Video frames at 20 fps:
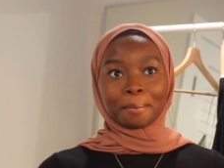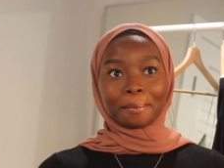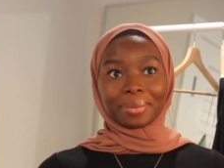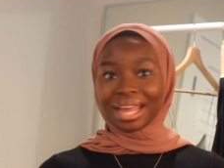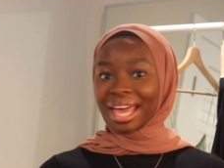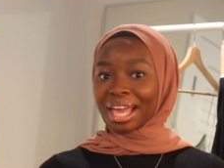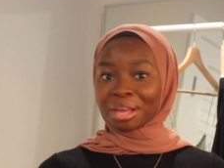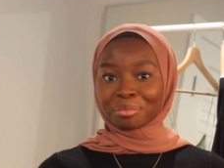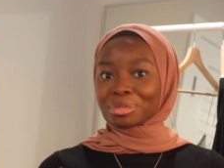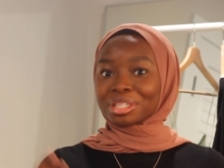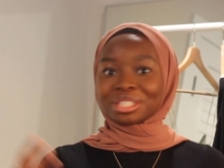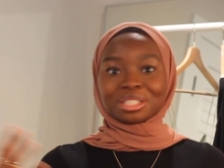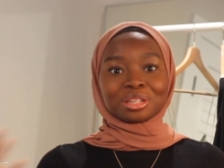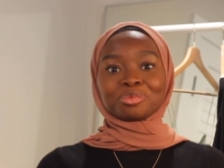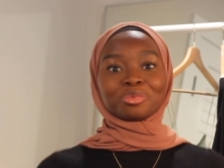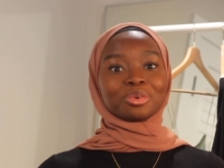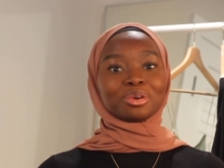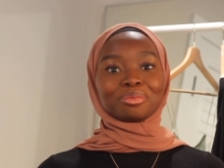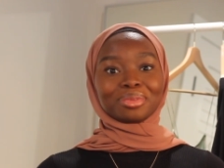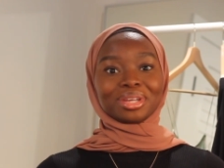black
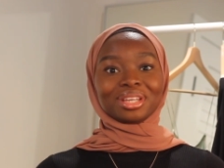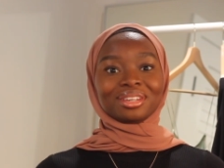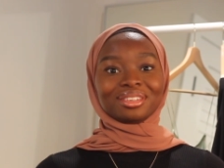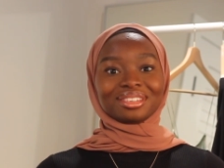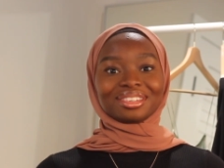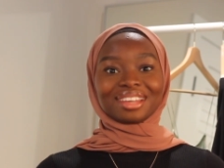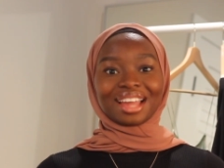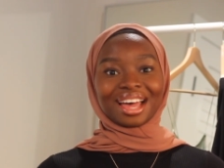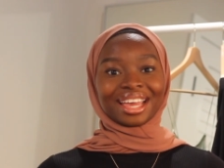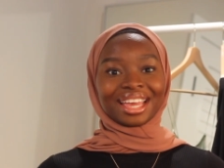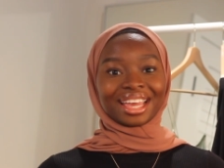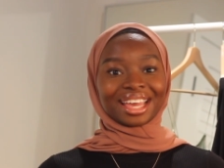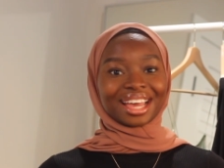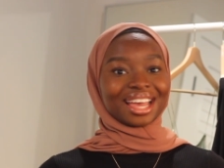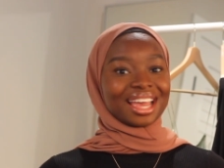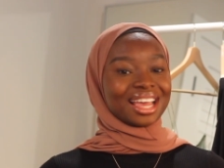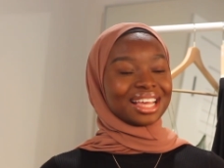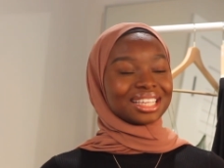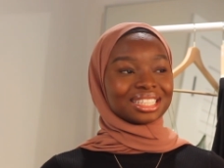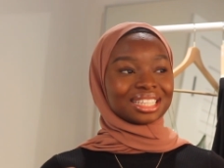Muslim woman. Like
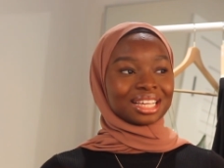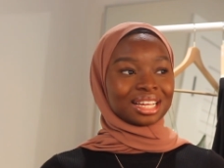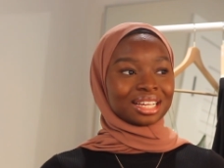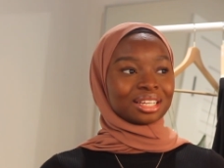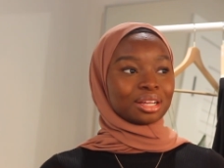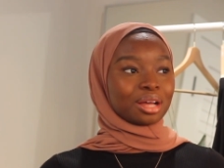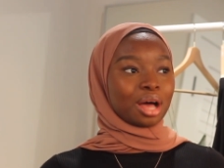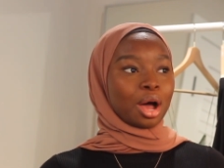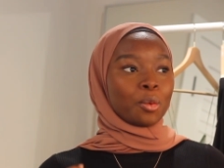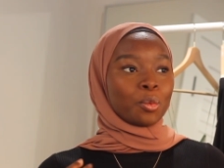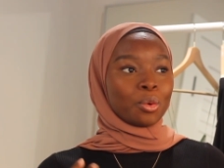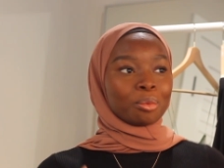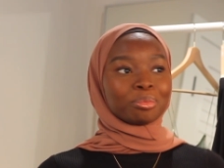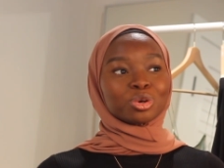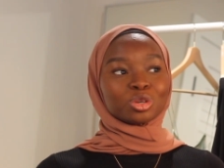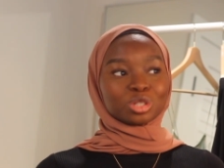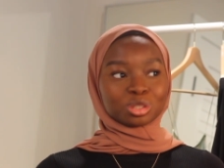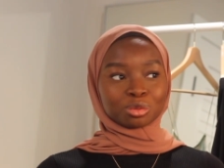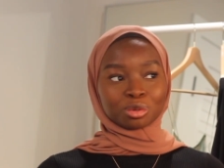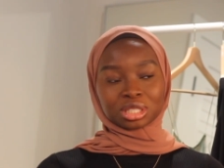as a, a
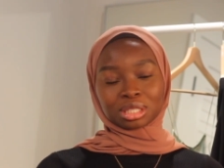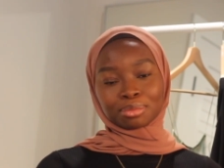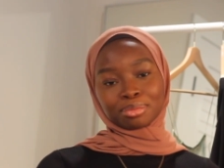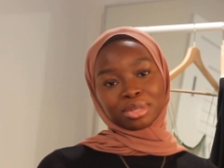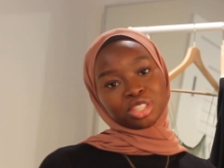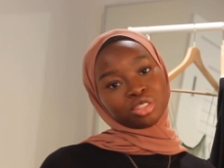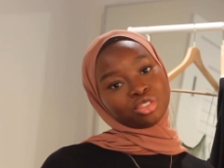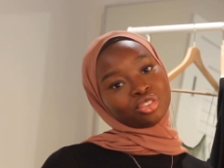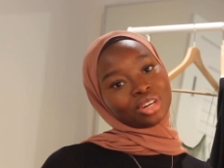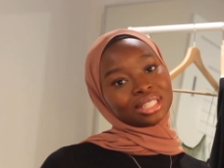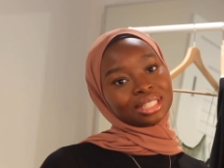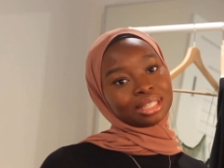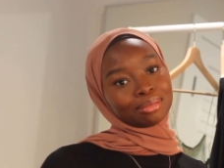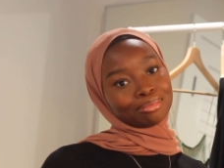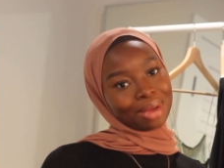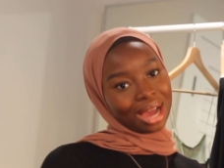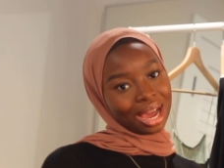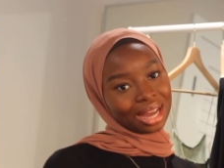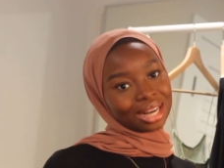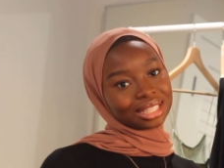woman who's supposed to be dressing
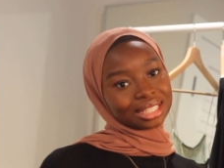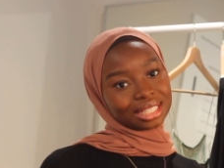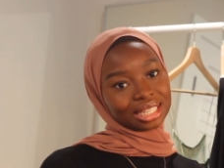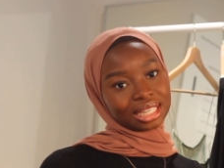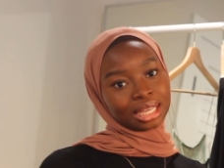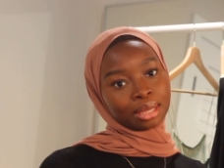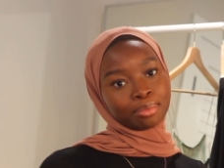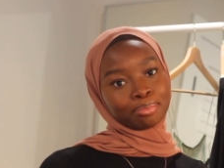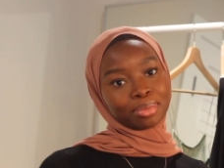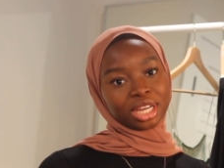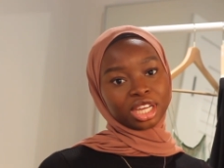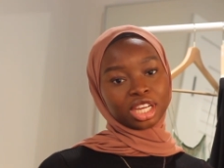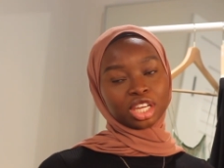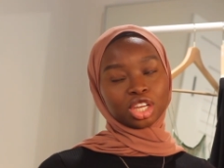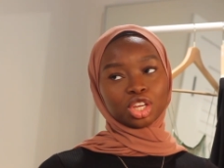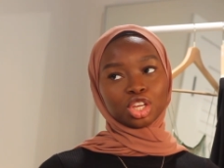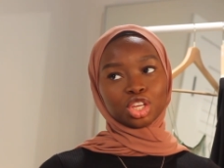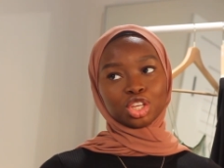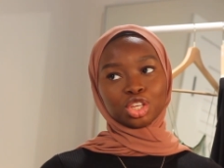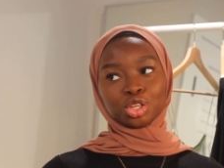modestly, but
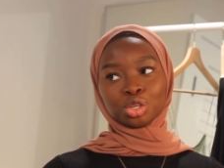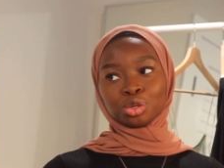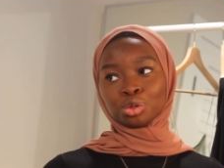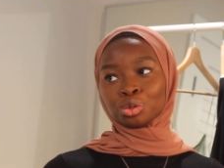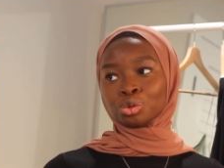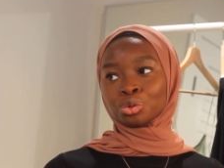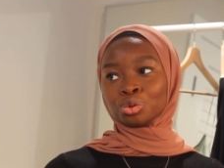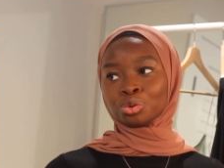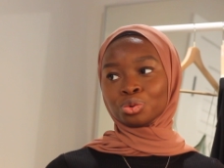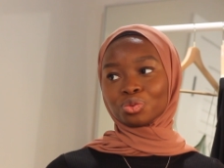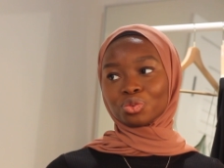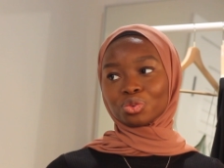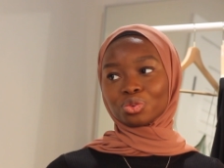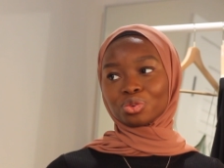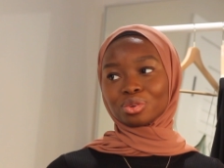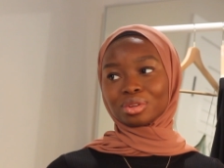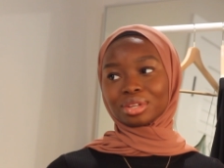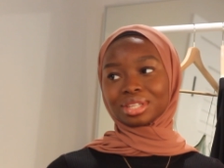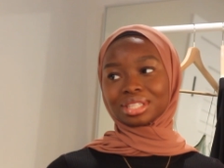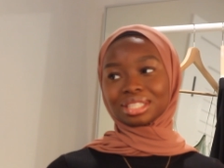you
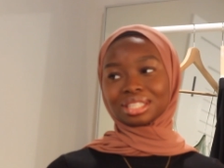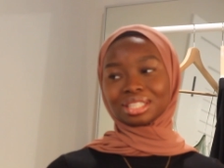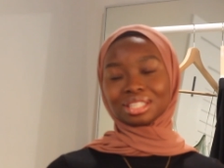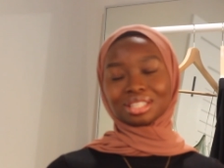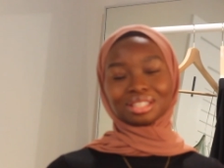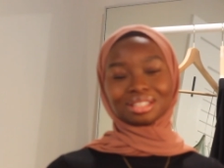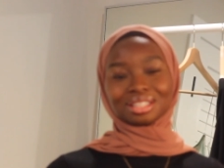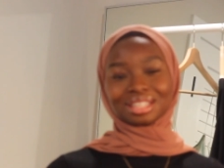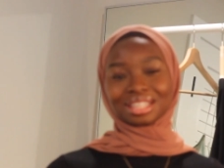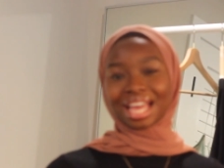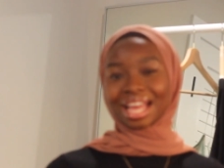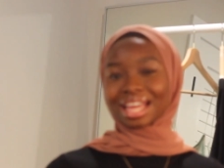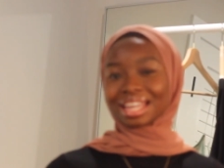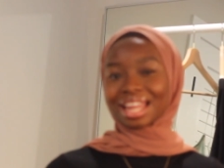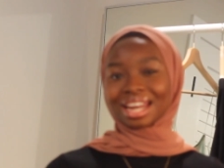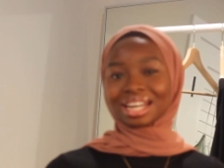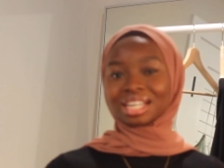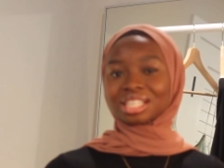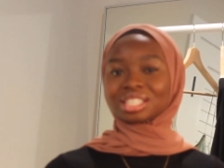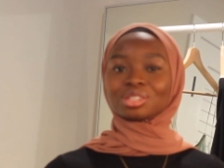like a
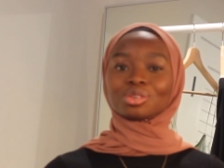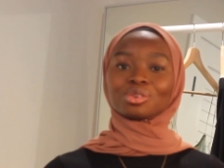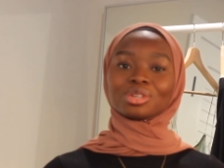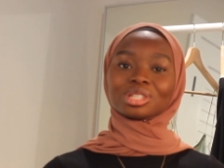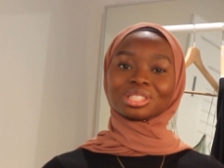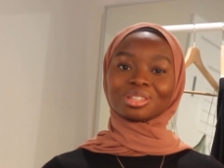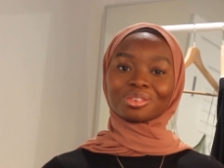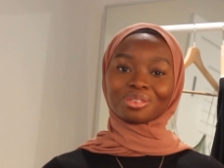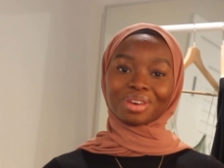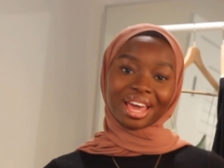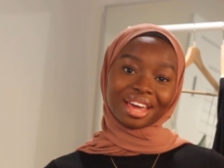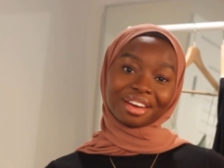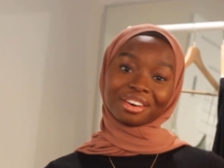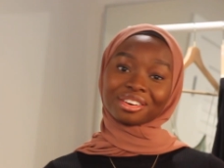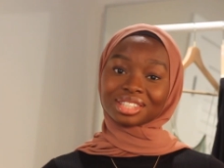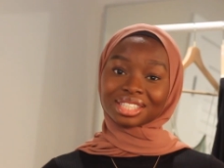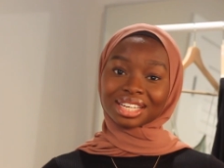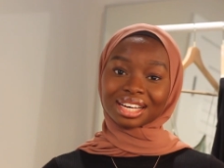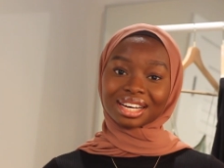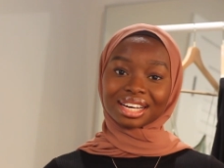lot of the stores don't cater
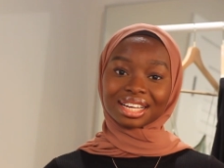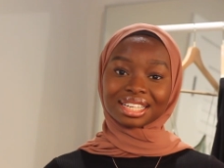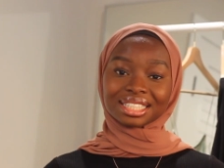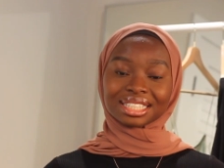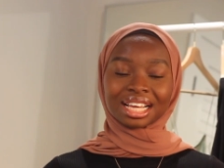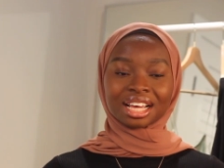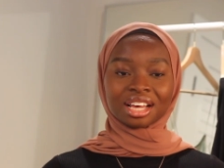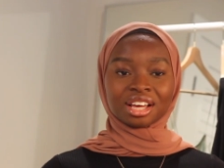to us.